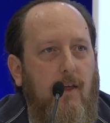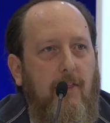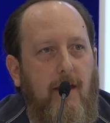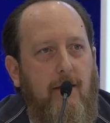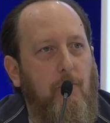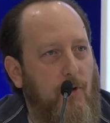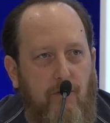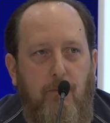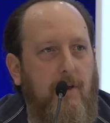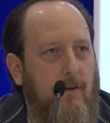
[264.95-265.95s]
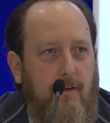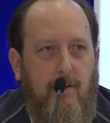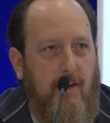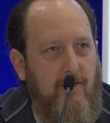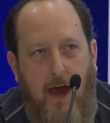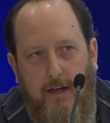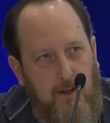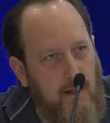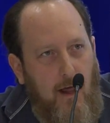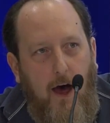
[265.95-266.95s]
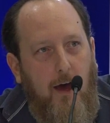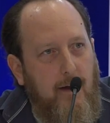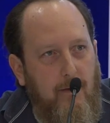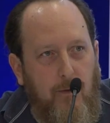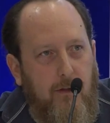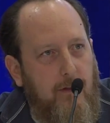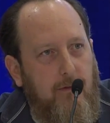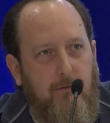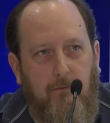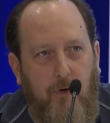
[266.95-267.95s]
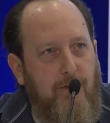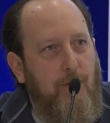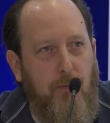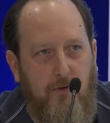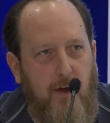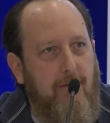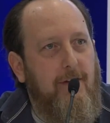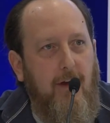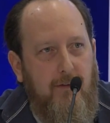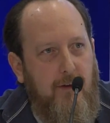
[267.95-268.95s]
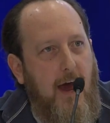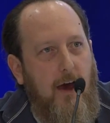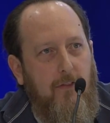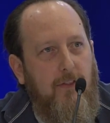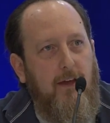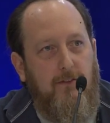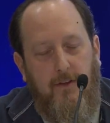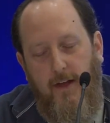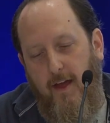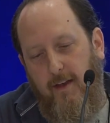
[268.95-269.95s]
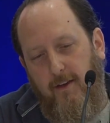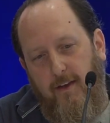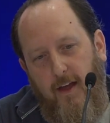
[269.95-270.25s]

that would have been exactly in line with what Super 7 does now and things, and